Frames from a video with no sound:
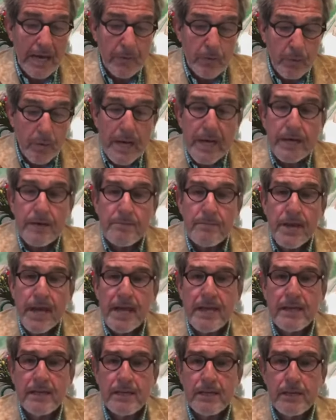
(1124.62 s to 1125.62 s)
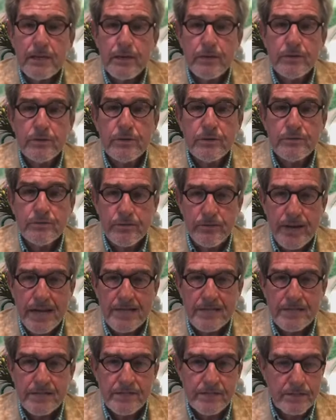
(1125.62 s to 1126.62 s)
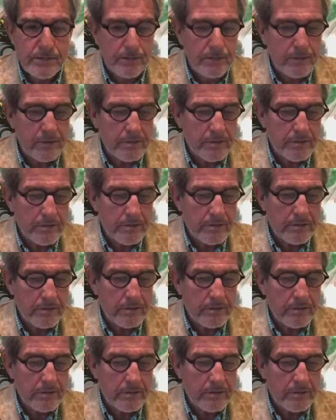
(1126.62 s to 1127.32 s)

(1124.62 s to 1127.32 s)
I wear my cloak of gratitude.